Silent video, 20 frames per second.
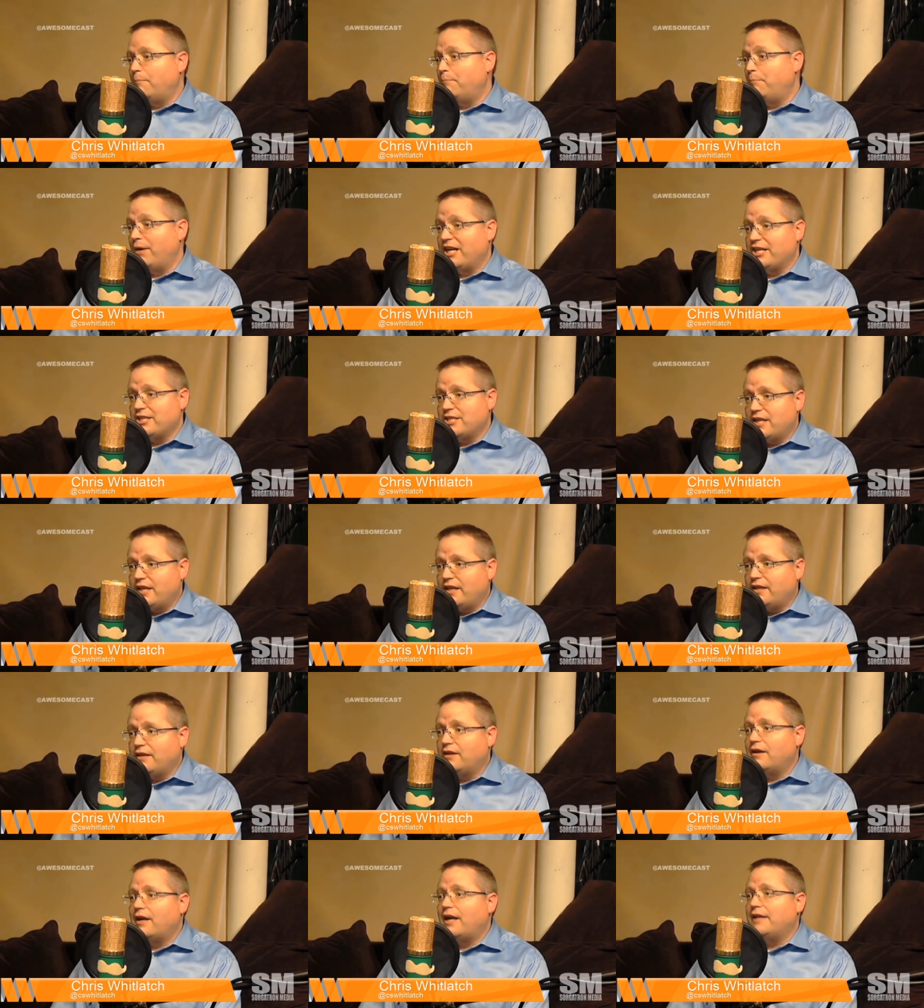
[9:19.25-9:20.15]

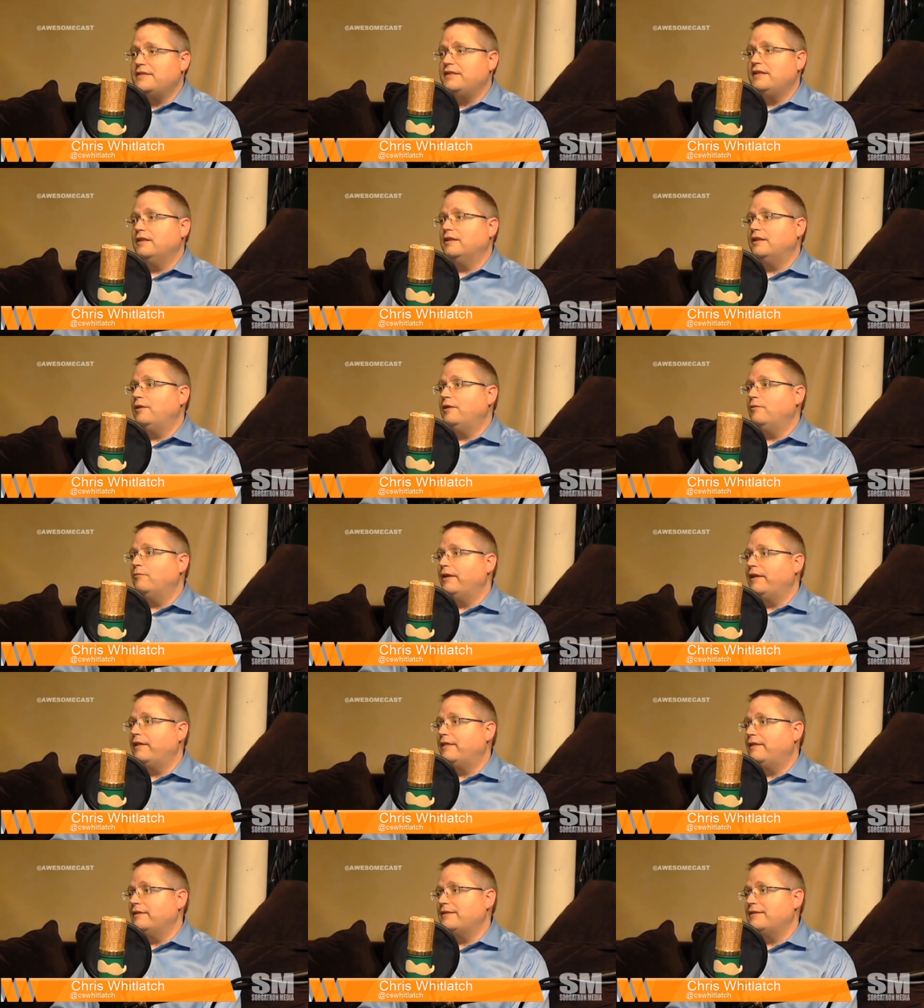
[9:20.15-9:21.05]
budget. You're not dealing
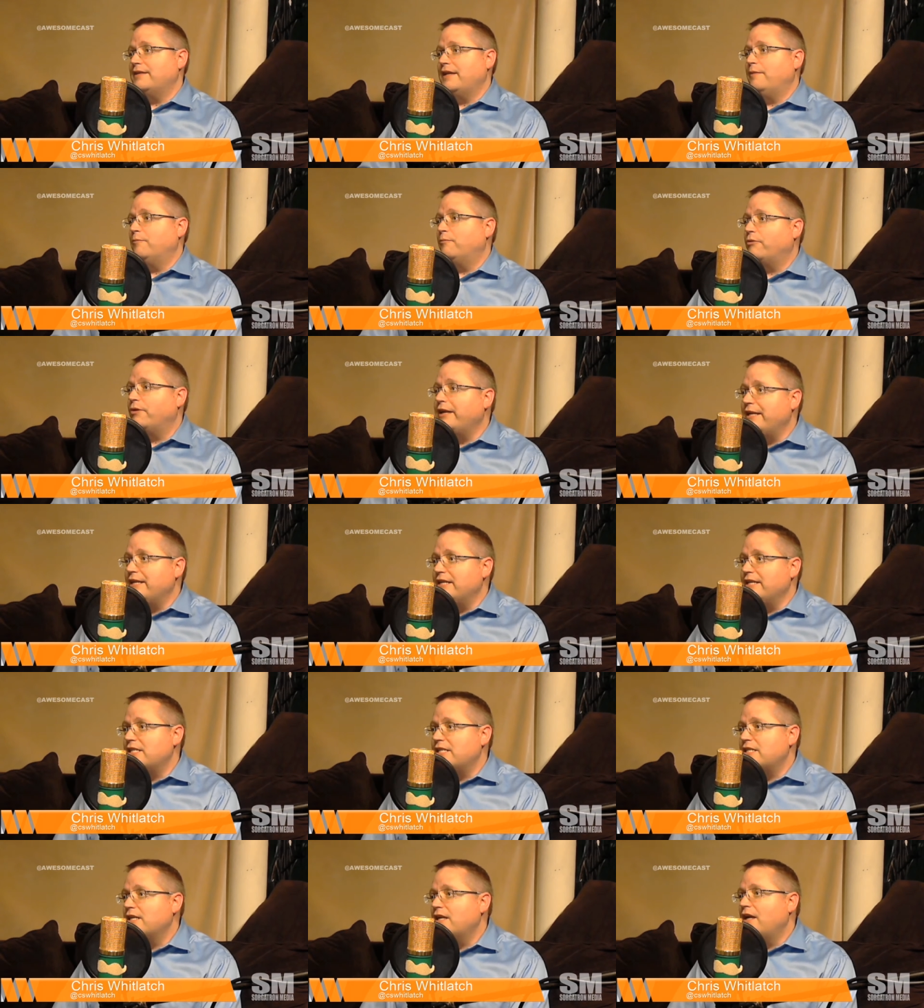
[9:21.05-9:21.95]
with the same
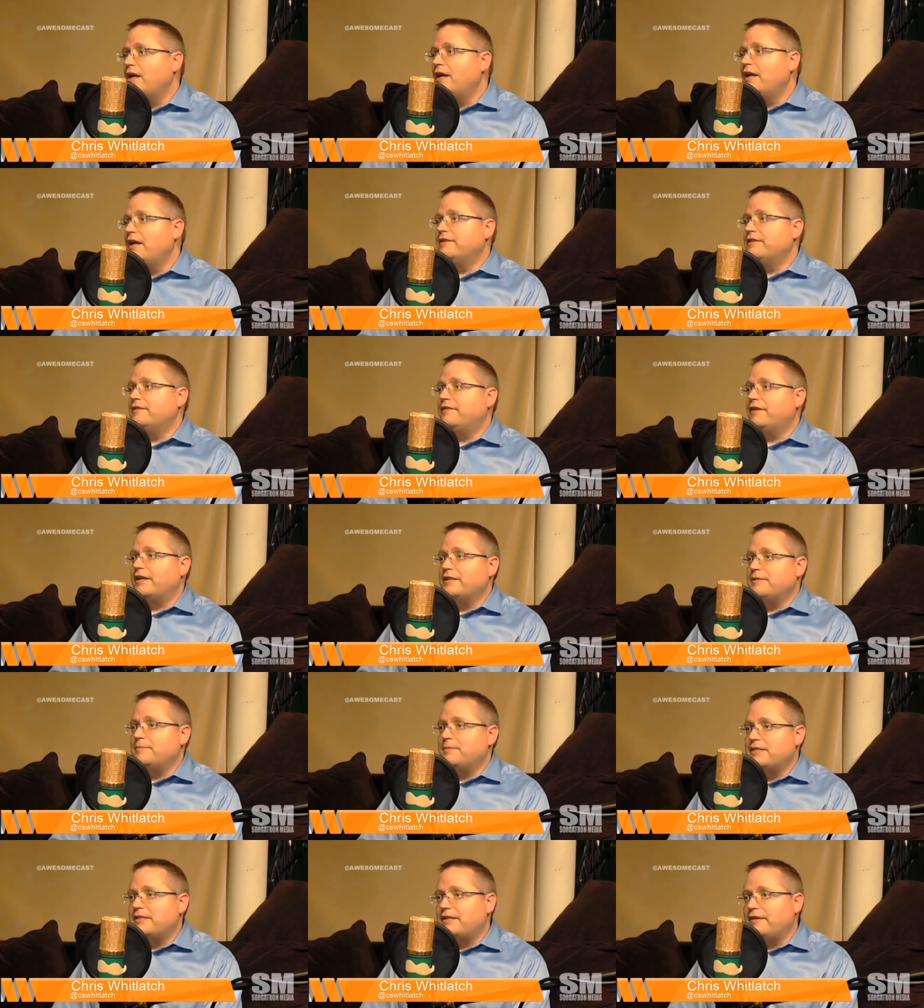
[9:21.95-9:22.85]
reach. It's a very
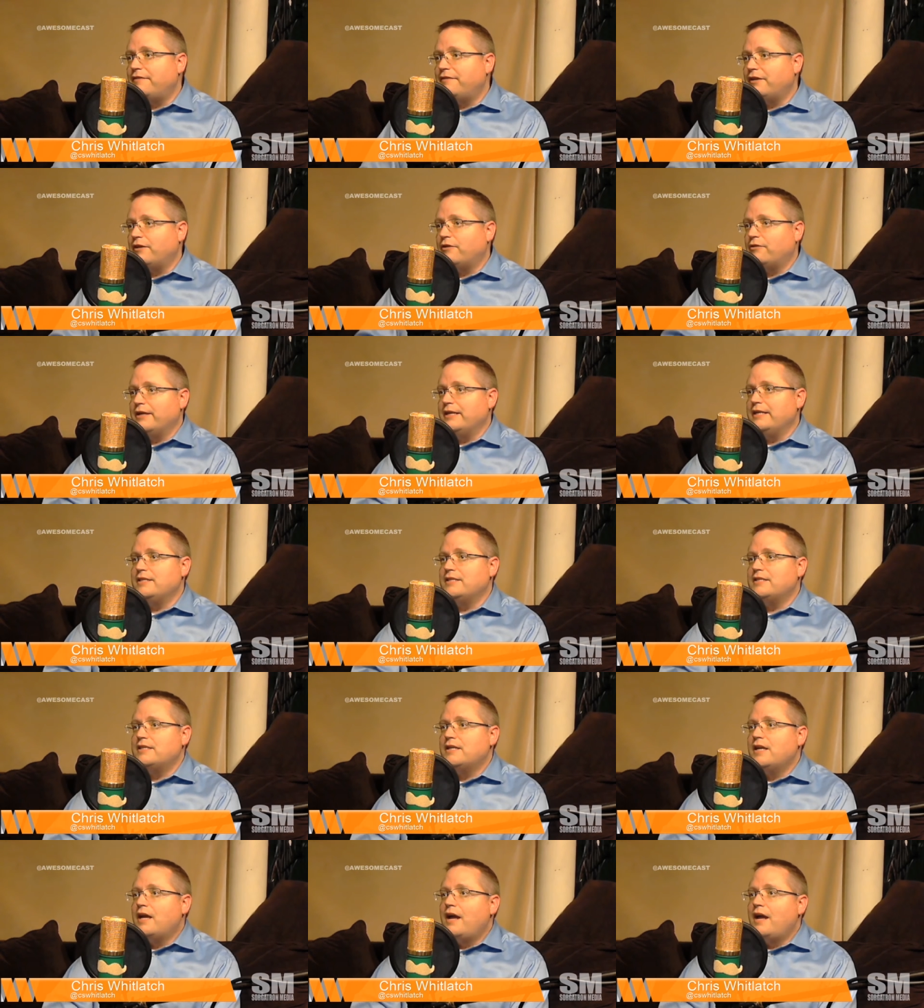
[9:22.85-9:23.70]
specific reach,